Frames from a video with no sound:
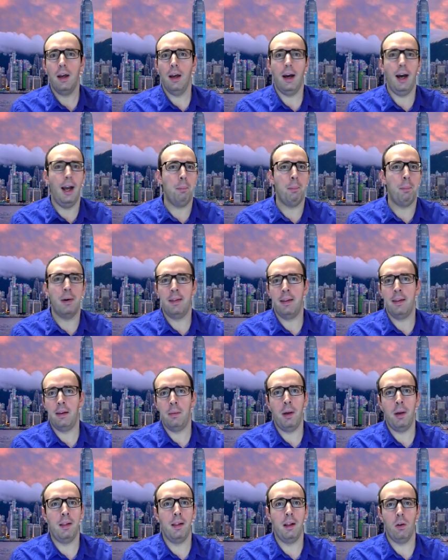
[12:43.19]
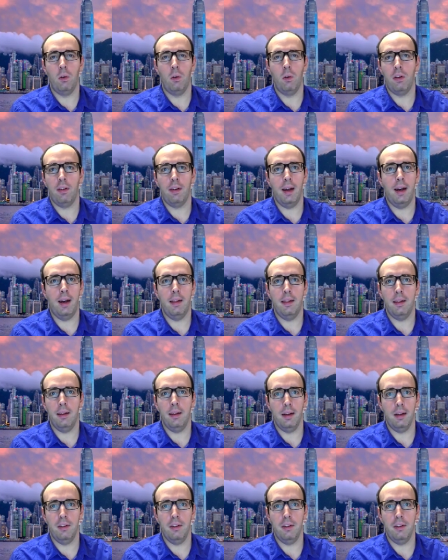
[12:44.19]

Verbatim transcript: I participated alongside uh,